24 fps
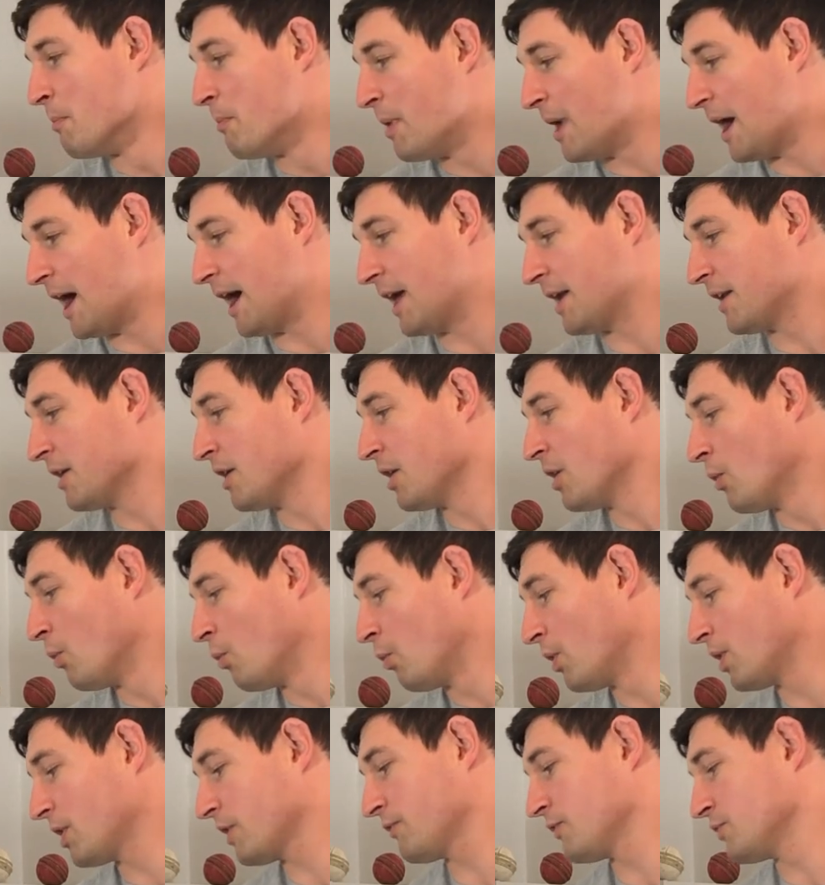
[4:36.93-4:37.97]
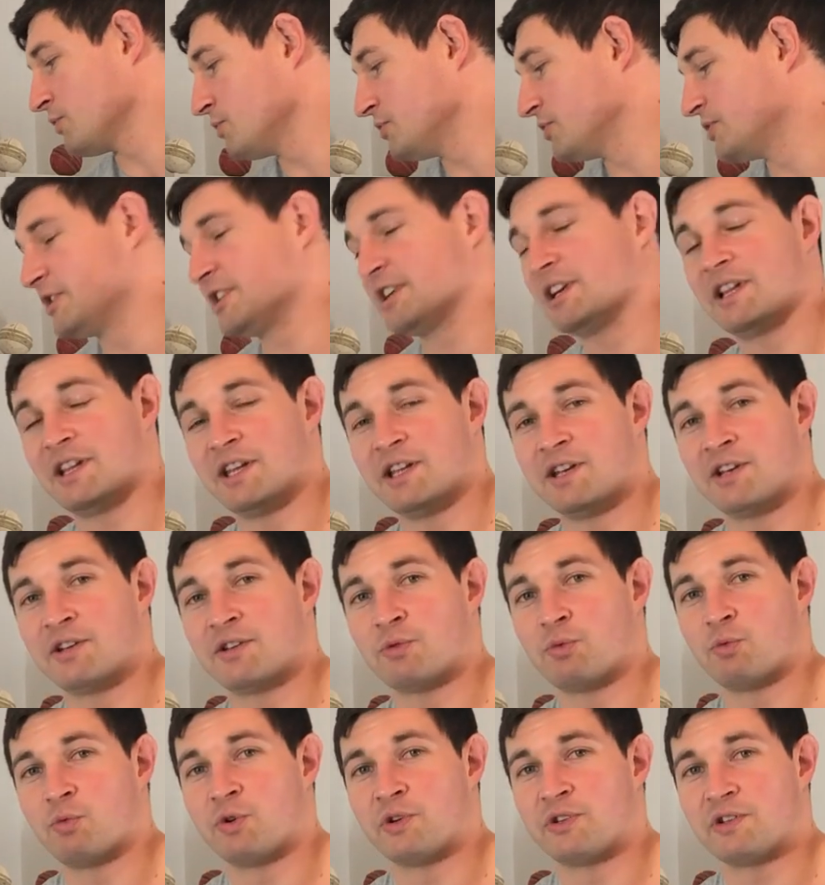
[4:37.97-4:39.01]
but what if New
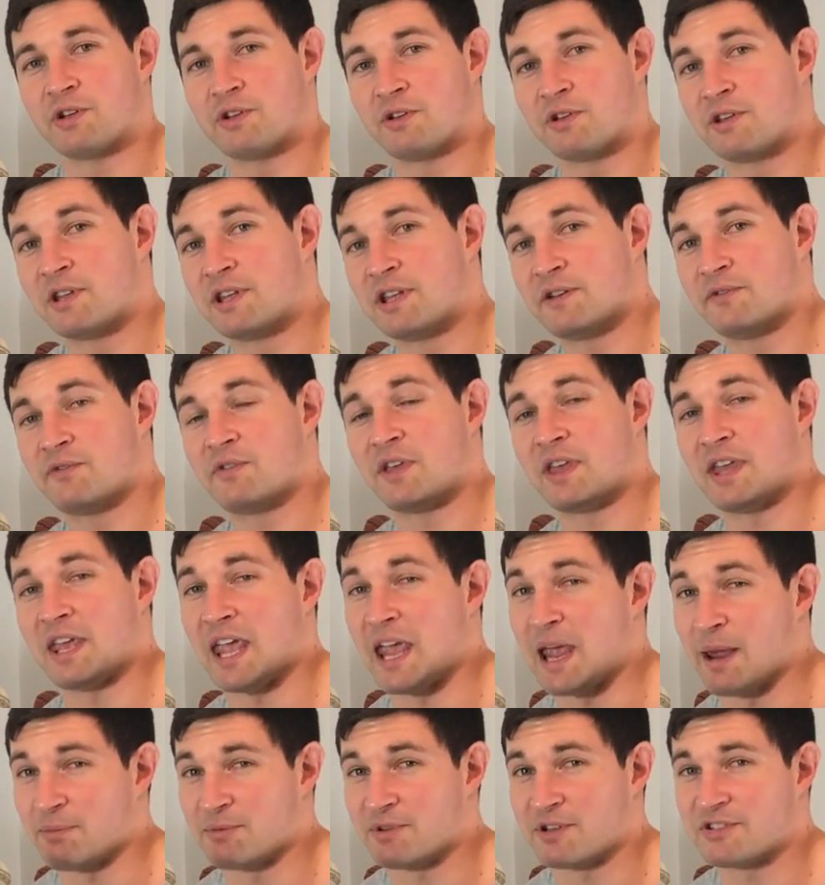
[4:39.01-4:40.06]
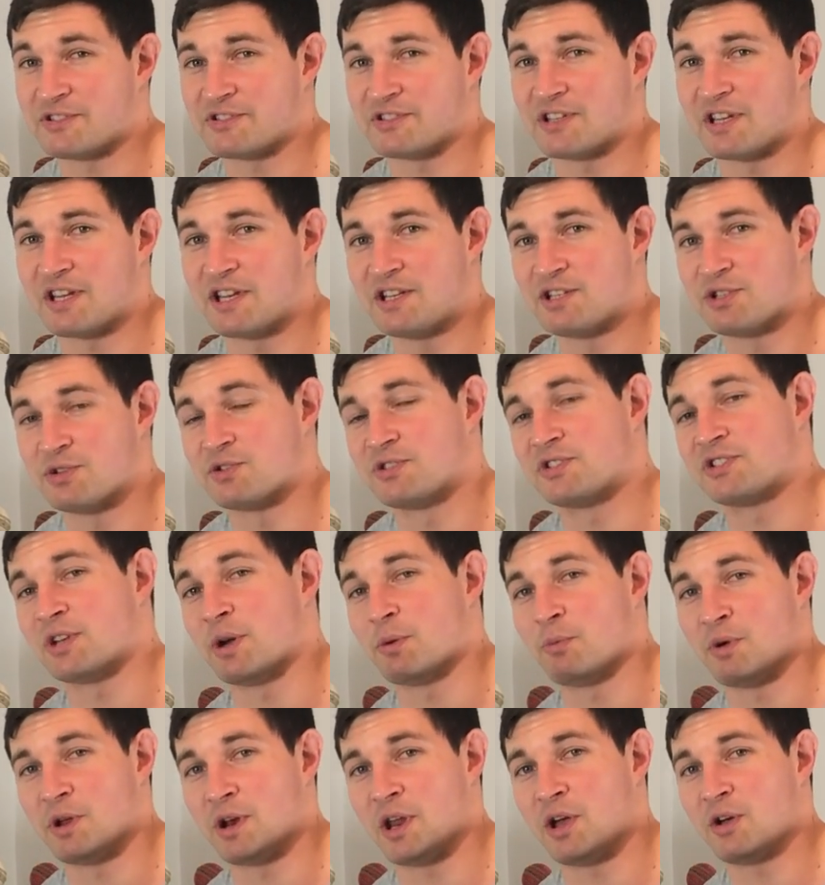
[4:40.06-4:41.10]
Zealand were to give the captaincy to
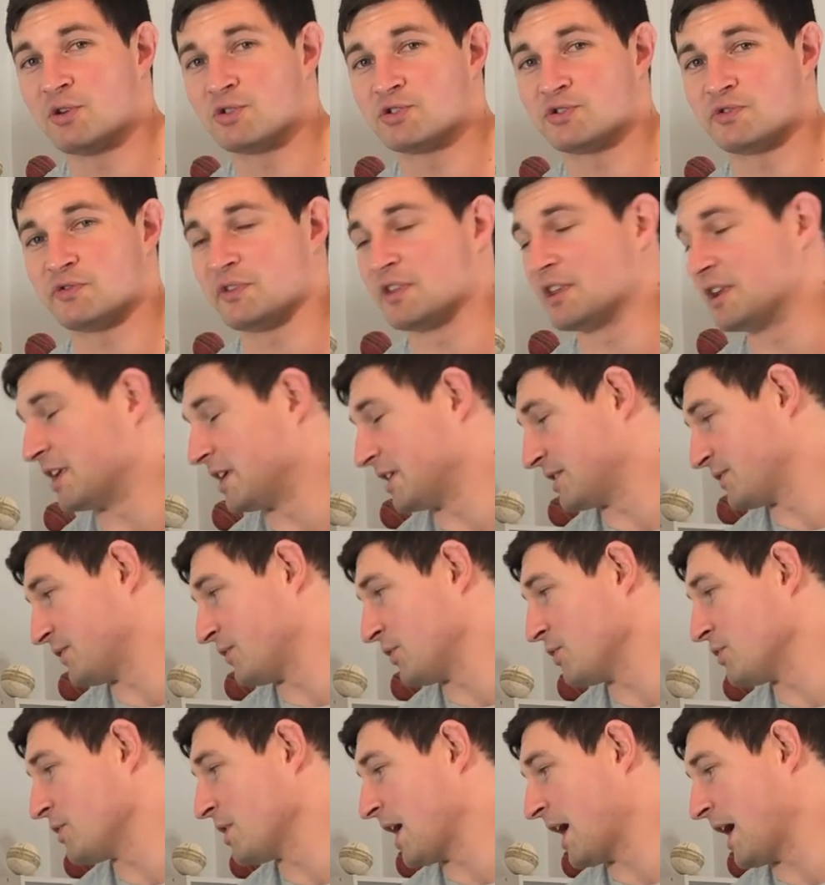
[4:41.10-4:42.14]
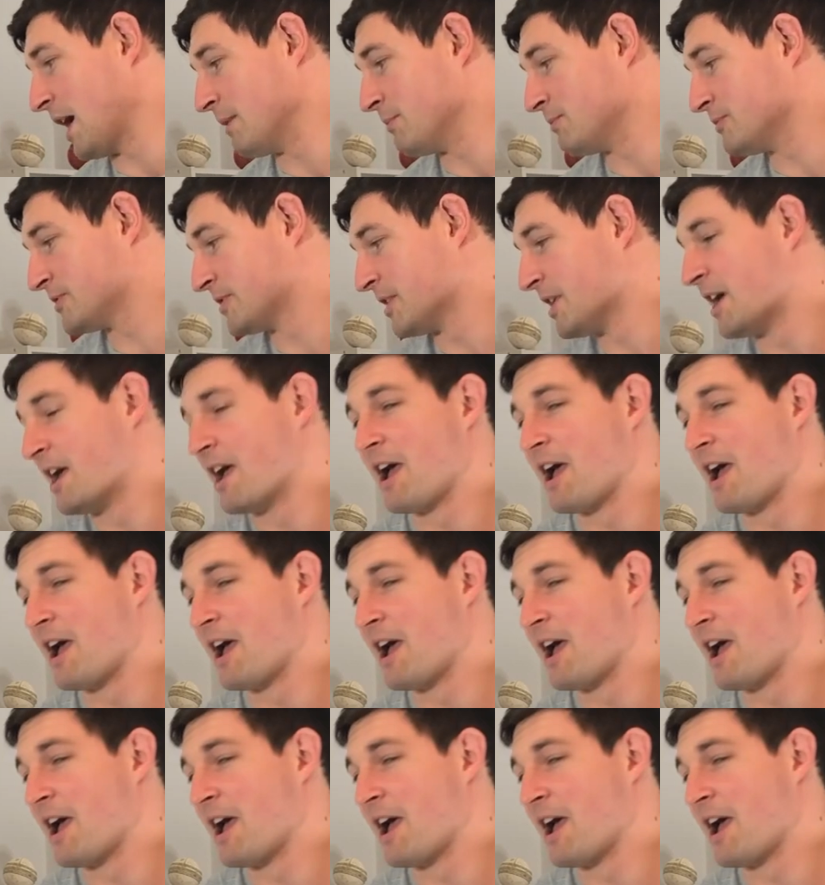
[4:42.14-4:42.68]
someone else for the next few games?